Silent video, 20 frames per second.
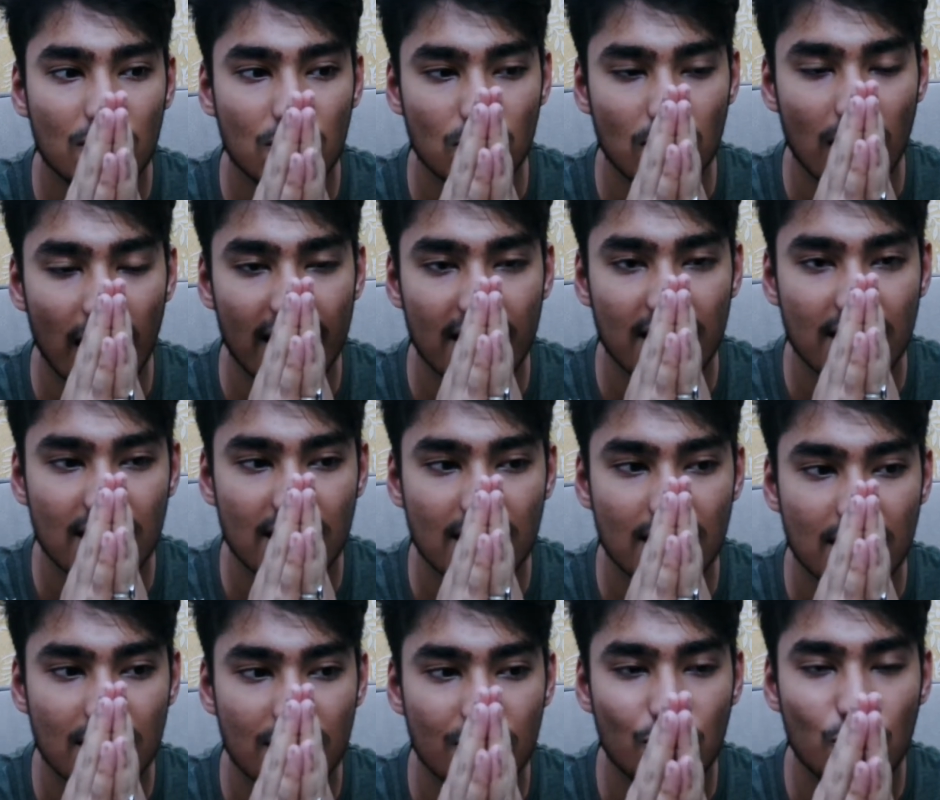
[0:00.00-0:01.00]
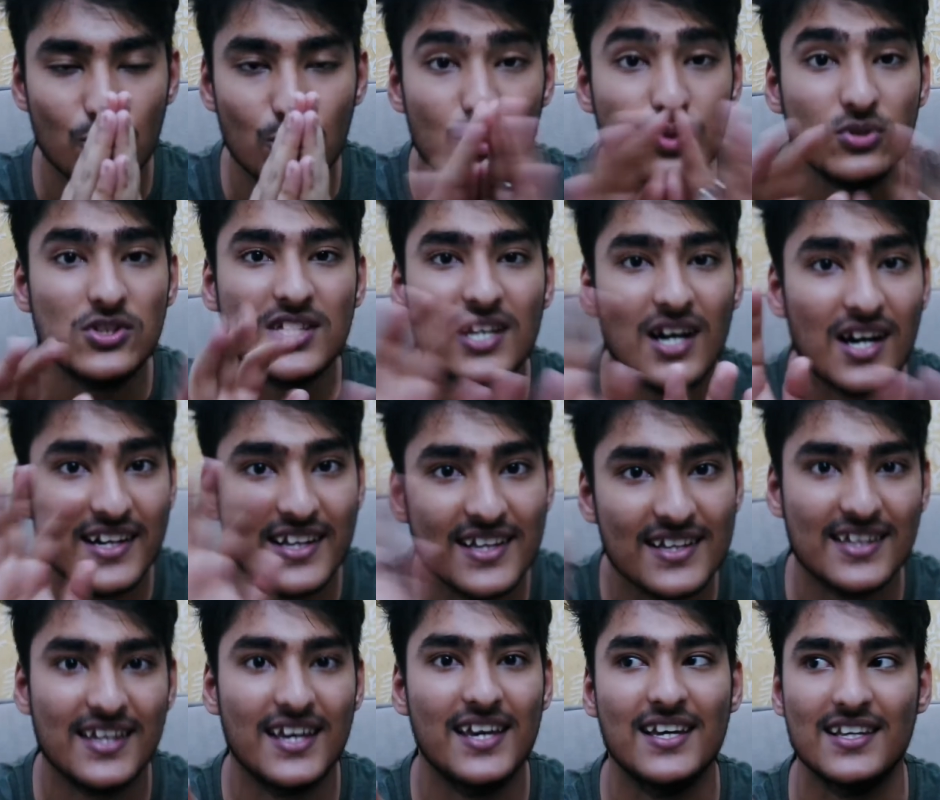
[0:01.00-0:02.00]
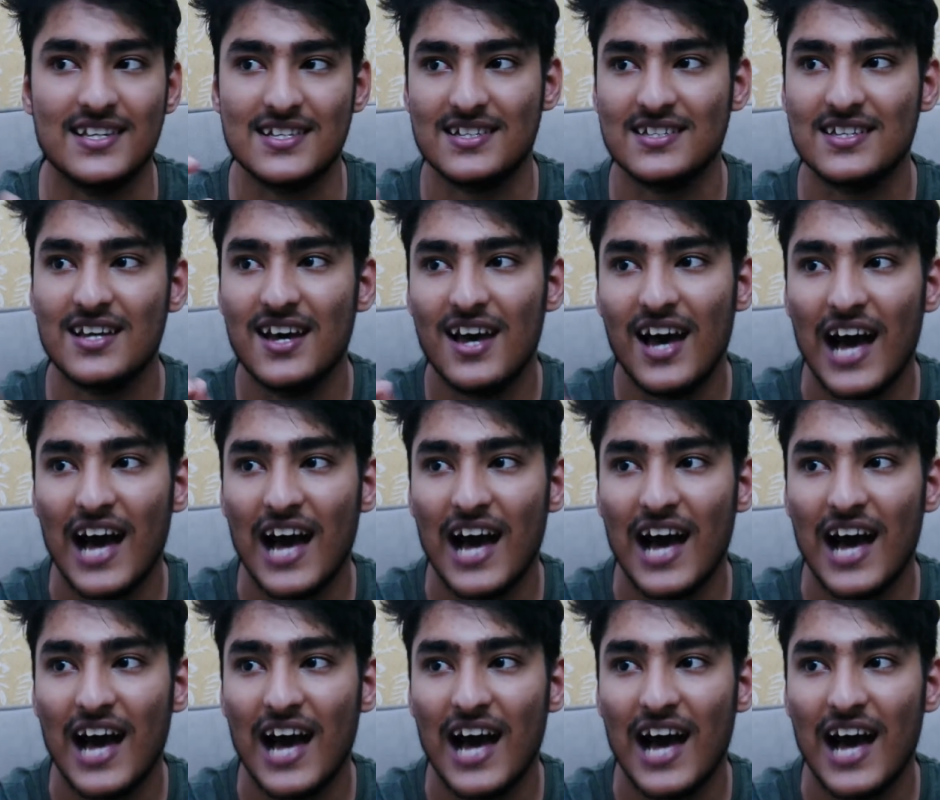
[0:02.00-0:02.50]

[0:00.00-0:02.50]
to like do certain things.